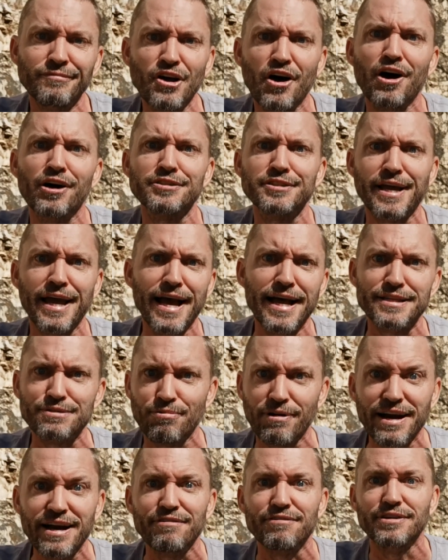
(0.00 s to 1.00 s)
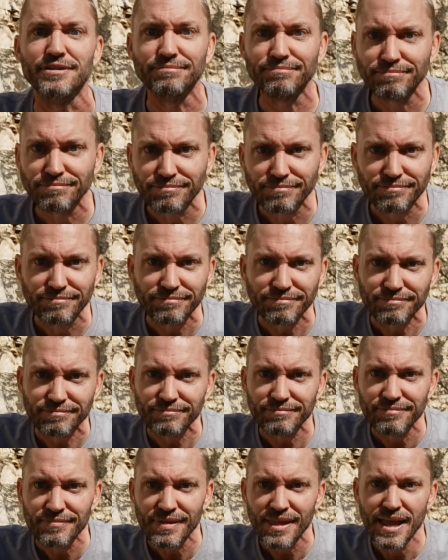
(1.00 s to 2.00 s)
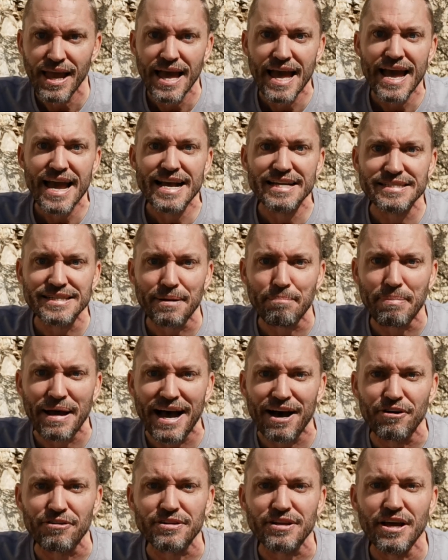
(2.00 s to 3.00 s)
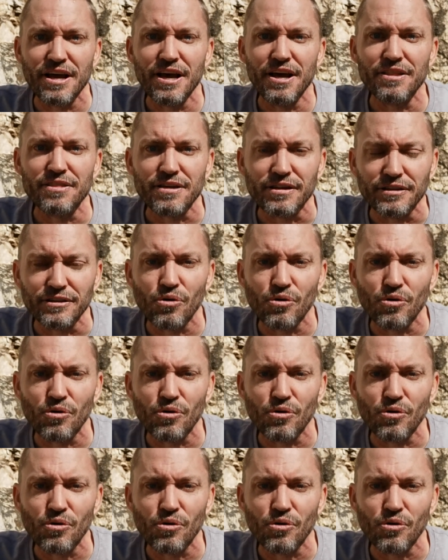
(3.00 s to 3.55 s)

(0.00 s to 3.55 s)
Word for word: dogs, cats, whatever. It's about the